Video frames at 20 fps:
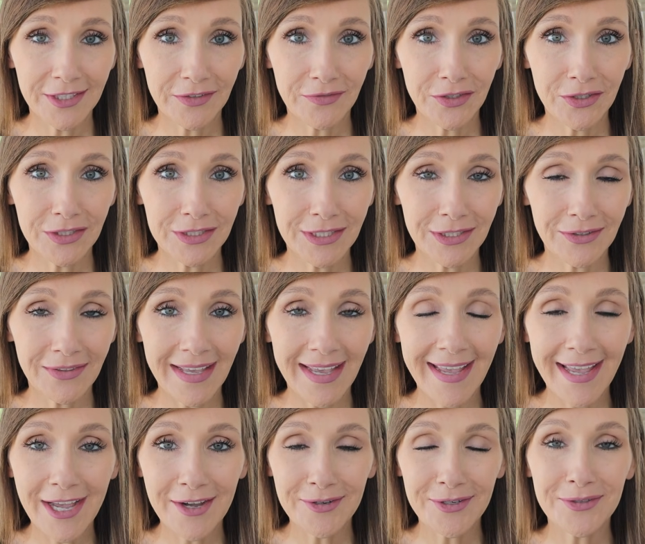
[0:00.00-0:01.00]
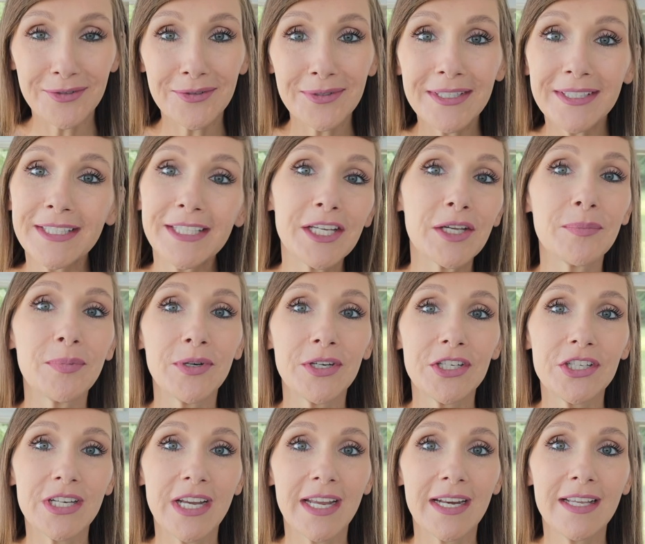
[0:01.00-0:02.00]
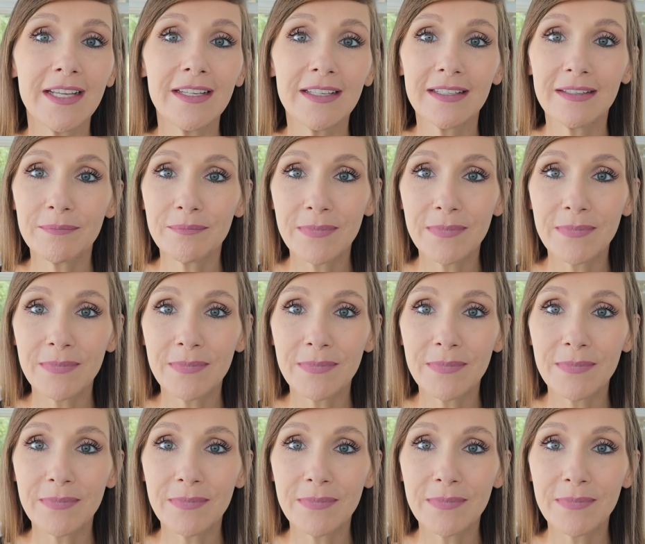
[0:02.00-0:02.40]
if you could do that, I would really appreciate it.